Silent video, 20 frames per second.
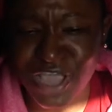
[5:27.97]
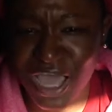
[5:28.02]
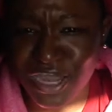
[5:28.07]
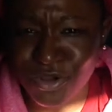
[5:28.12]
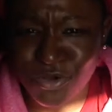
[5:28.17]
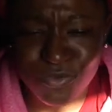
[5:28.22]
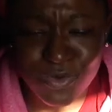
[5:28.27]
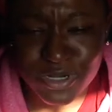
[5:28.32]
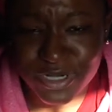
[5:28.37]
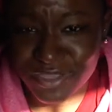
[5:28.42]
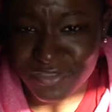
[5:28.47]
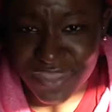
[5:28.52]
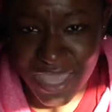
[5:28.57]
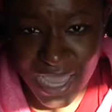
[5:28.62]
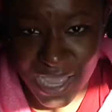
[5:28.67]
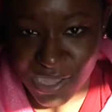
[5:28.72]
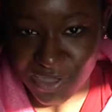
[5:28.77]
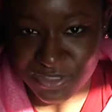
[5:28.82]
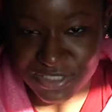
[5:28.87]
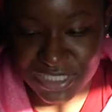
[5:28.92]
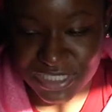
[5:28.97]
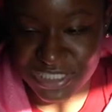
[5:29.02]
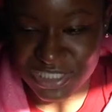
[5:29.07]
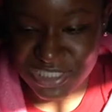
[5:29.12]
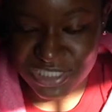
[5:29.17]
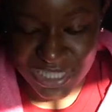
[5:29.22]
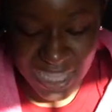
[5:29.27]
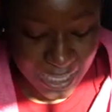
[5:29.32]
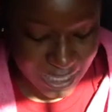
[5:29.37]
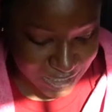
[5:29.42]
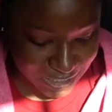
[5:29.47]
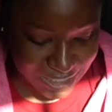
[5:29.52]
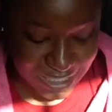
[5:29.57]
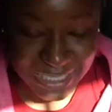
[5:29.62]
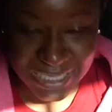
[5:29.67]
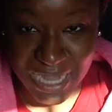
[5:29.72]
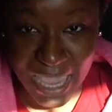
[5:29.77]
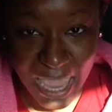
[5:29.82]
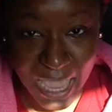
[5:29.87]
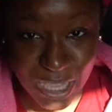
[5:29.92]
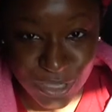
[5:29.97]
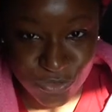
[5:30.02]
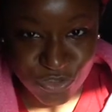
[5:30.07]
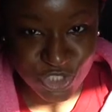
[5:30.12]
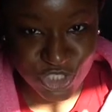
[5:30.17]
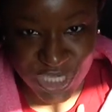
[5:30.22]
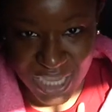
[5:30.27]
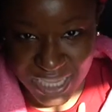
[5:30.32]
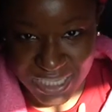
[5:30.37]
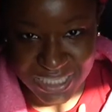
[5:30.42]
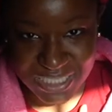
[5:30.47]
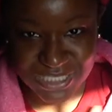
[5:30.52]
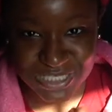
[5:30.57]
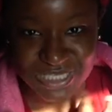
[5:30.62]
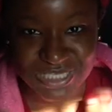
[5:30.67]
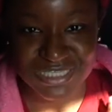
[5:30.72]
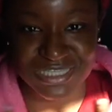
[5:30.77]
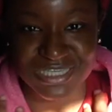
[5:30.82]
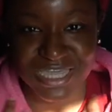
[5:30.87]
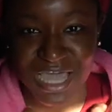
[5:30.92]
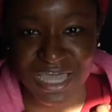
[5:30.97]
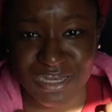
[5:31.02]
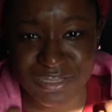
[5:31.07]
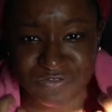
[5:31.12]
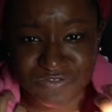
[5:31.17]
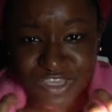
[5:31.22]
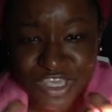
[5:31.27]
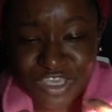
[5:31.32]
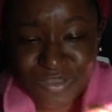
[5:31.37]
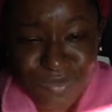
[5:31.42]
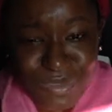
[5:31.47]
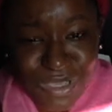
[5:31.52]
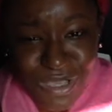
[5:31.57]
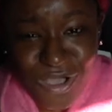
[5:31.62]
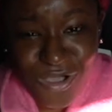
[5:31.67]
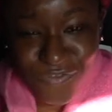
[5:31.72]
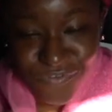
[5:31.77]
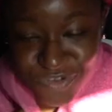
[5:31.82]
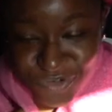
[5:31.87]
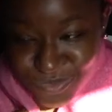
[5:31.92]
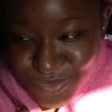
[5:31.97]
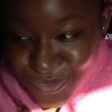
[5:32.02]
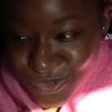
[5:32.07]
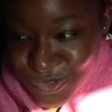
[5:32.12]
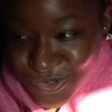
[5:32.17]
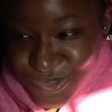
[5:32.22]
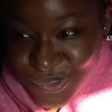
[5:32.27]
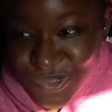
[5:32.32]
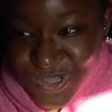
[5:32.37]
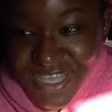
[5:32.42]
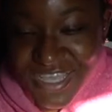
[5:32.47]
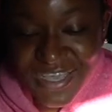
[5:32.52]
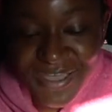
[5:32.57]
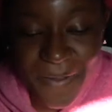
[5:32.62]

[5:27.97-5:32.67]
I don't wear it out the house. It's like an in-house jacket just to kind of keep me comfortable.